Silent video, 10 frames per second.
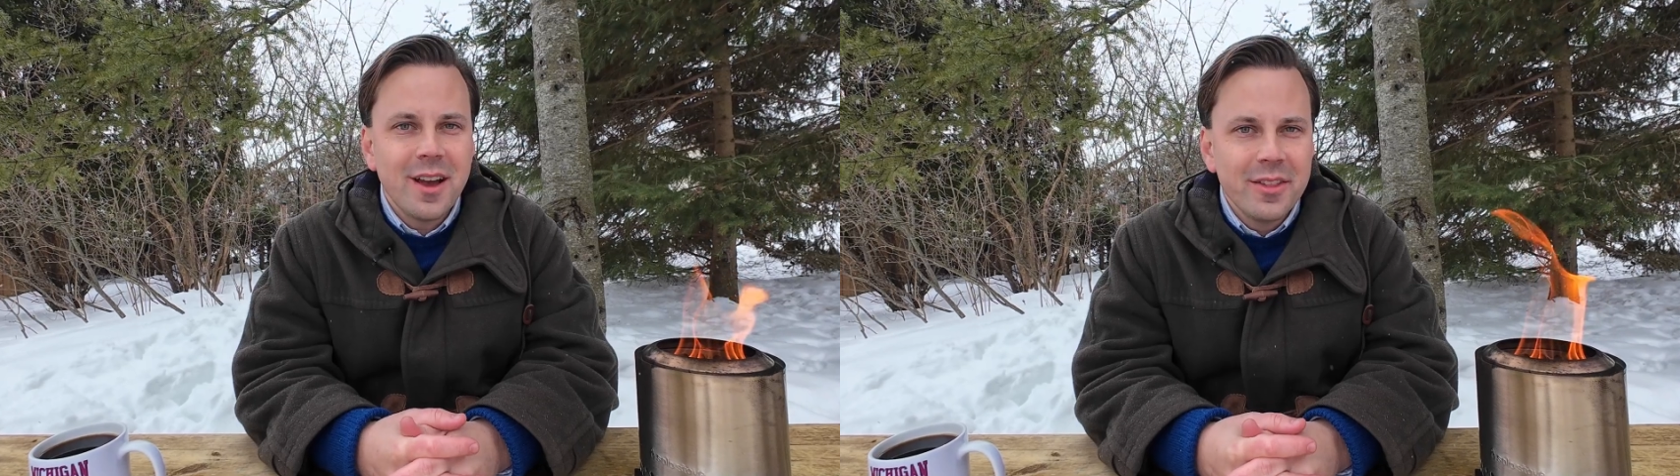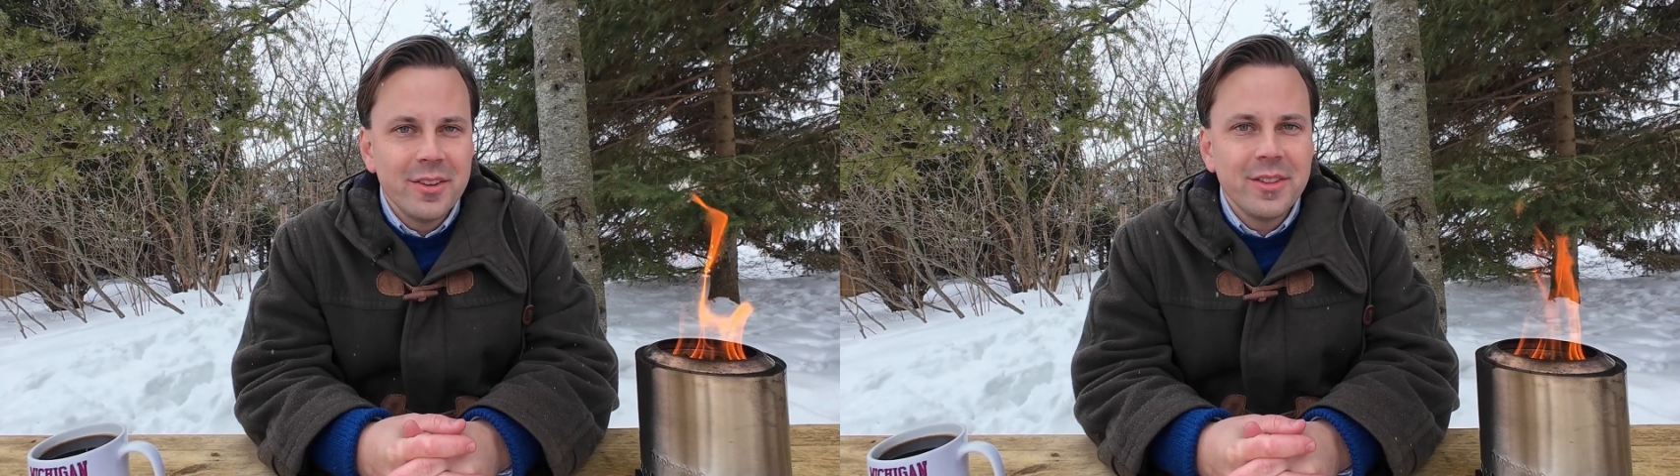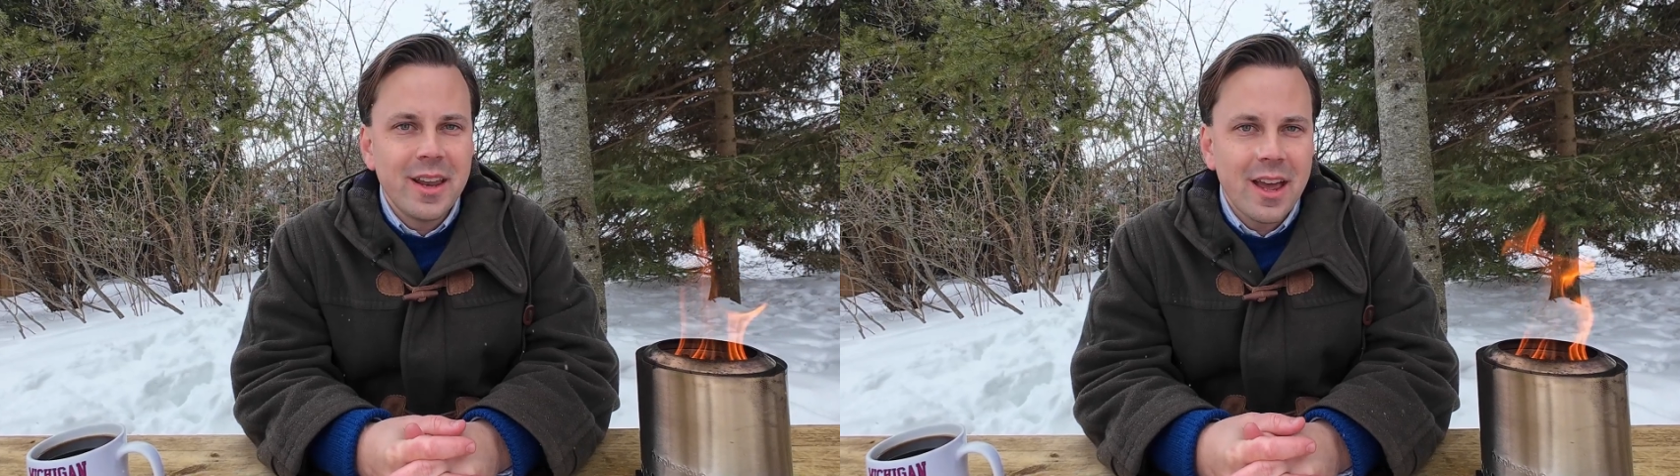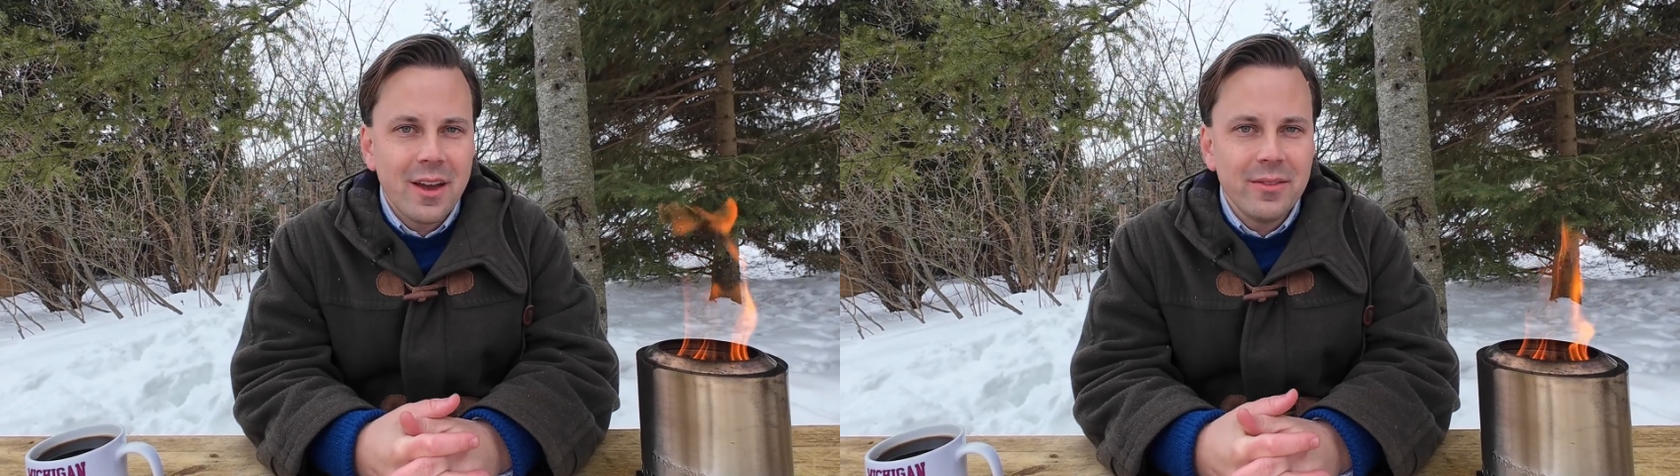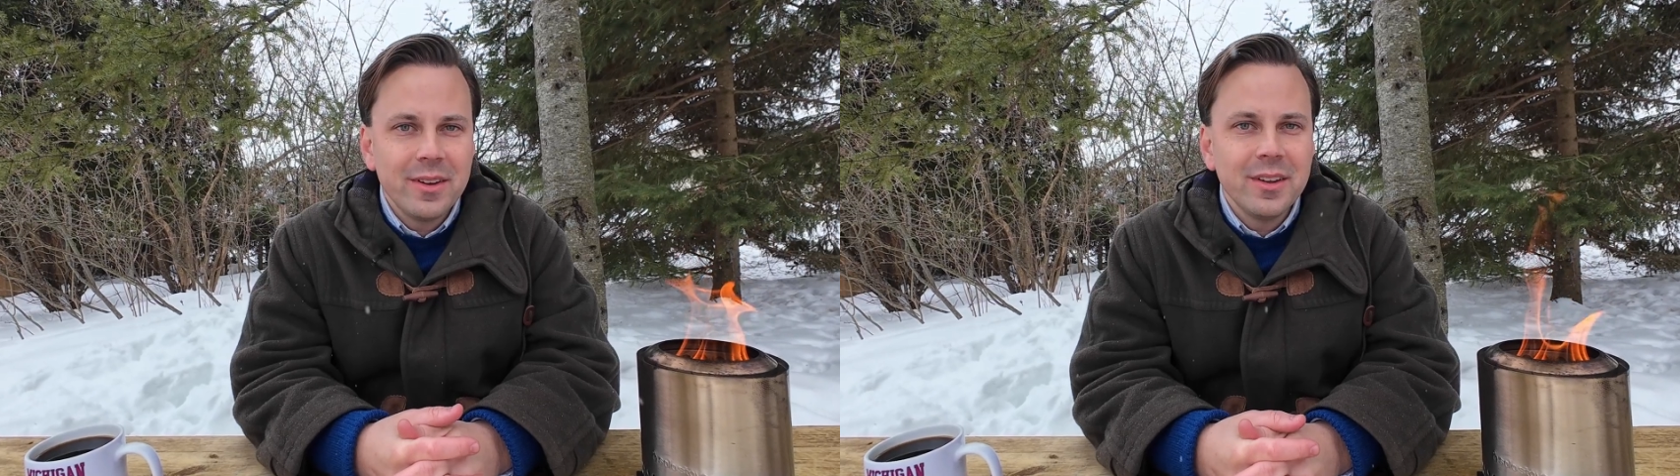other than
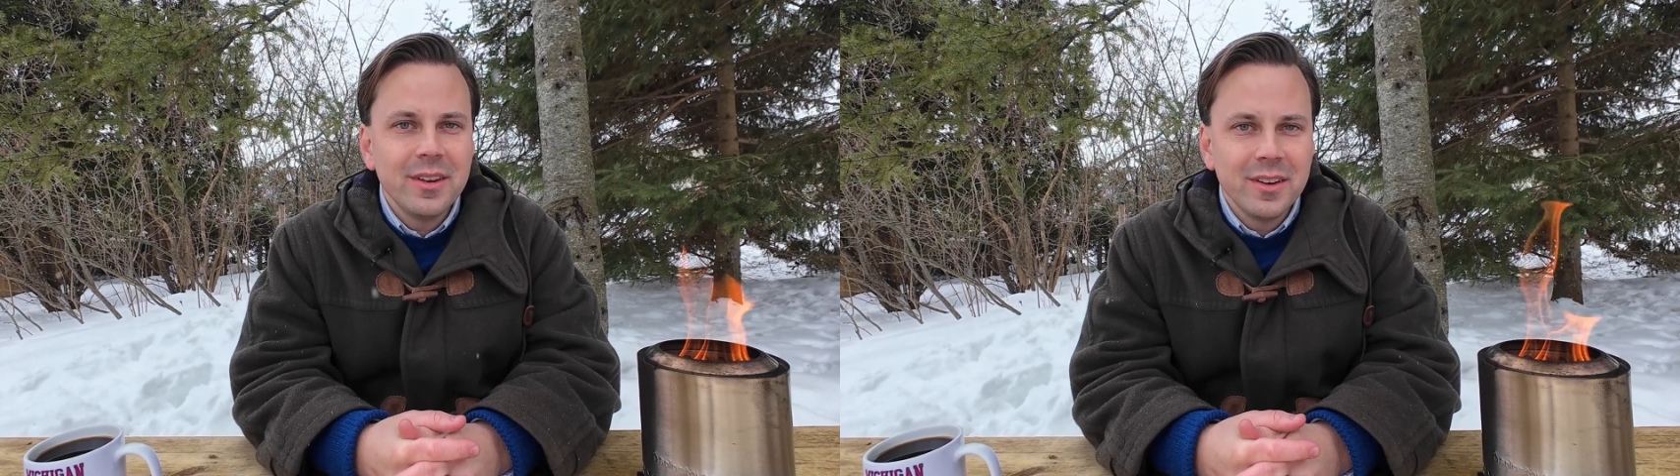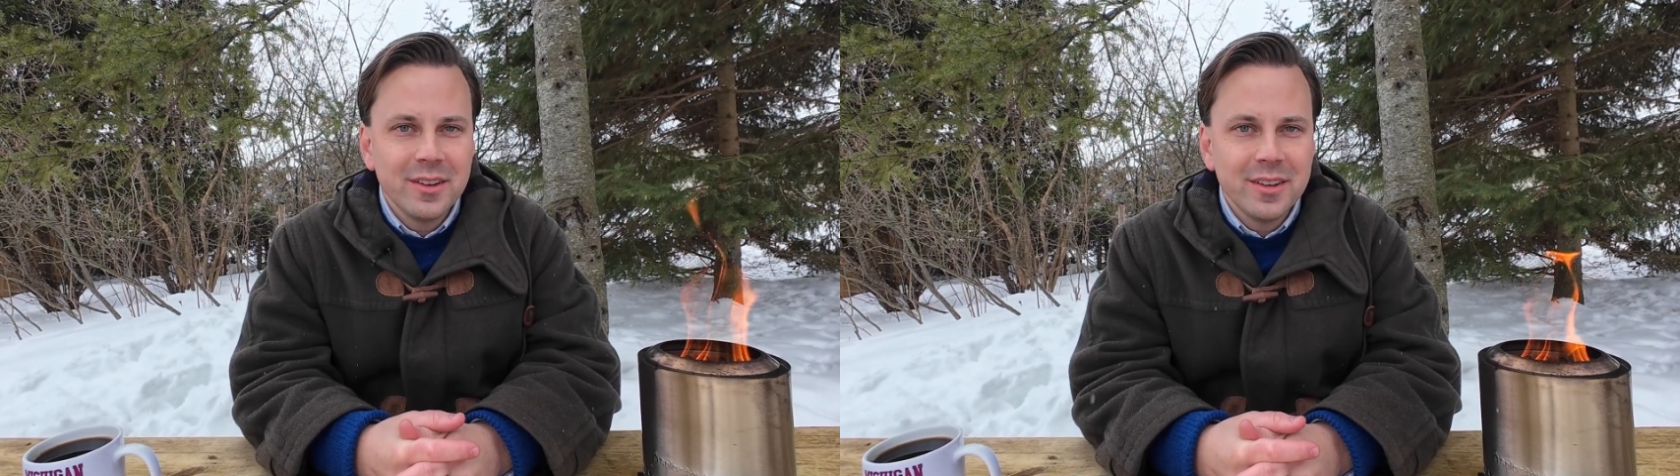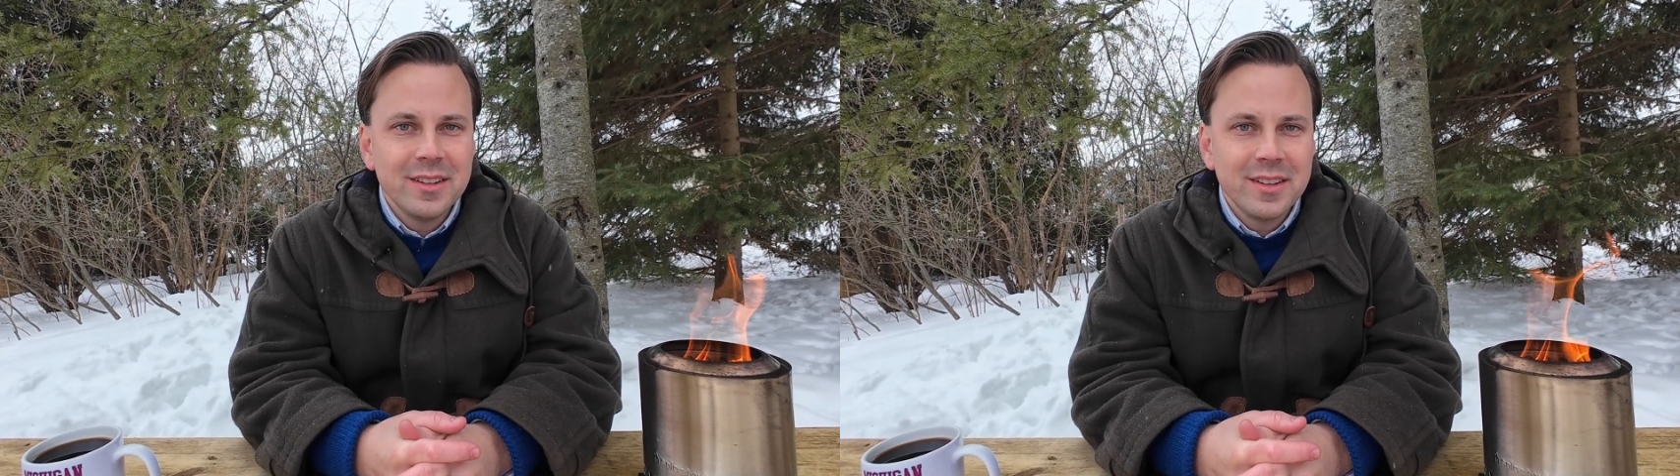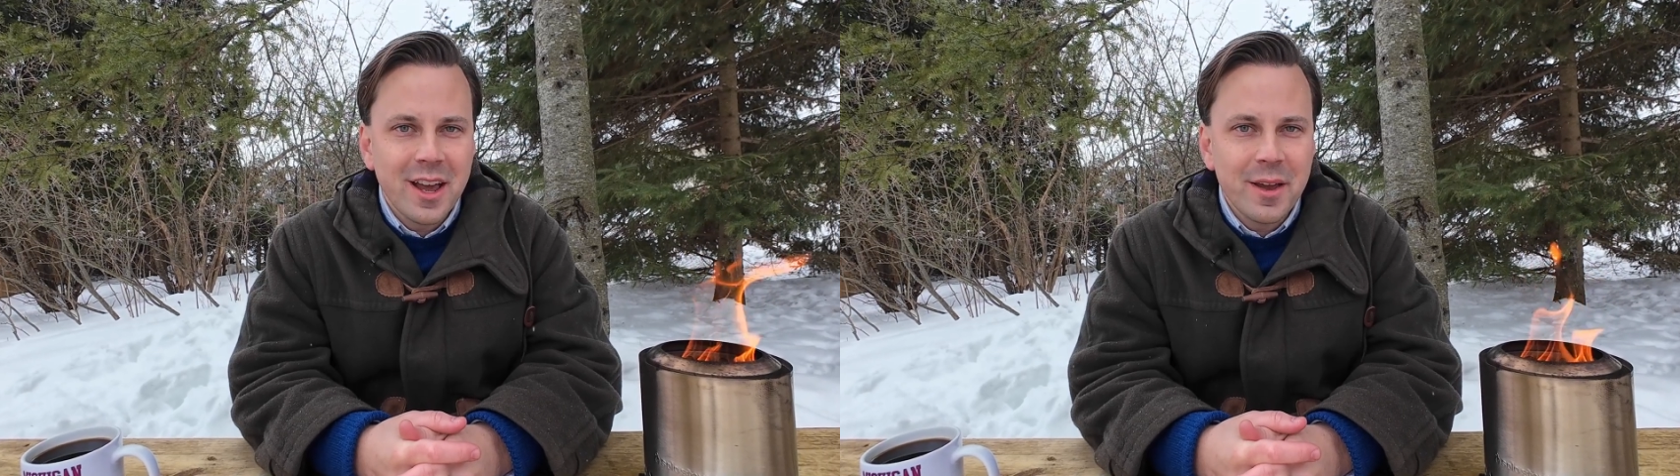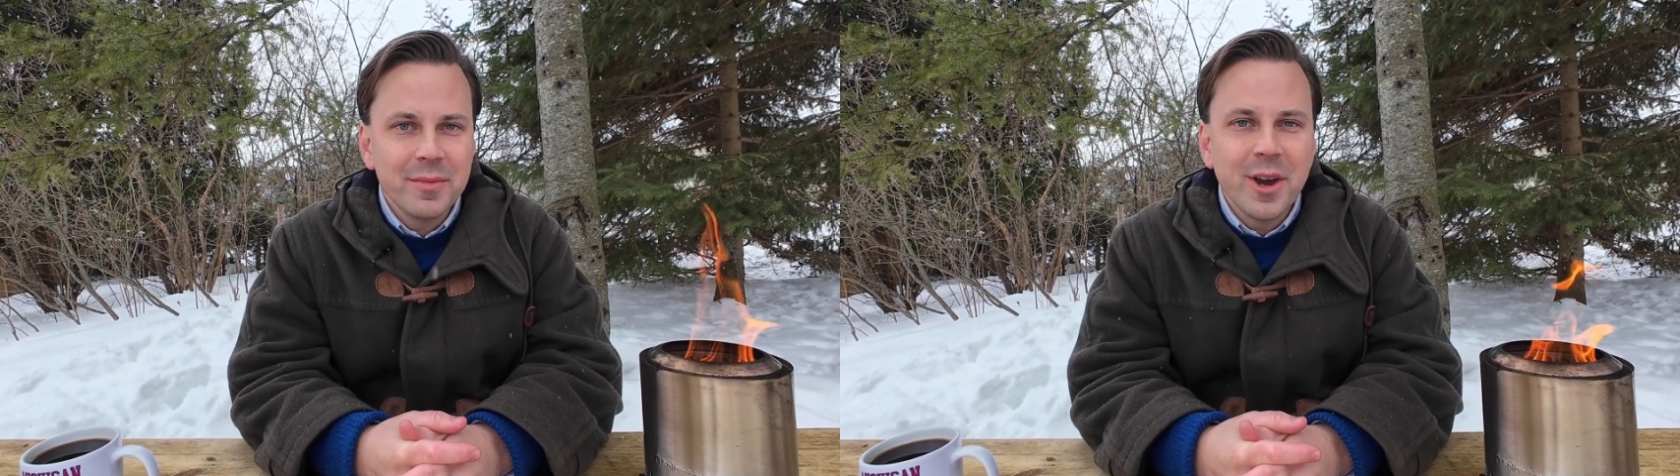having a good time.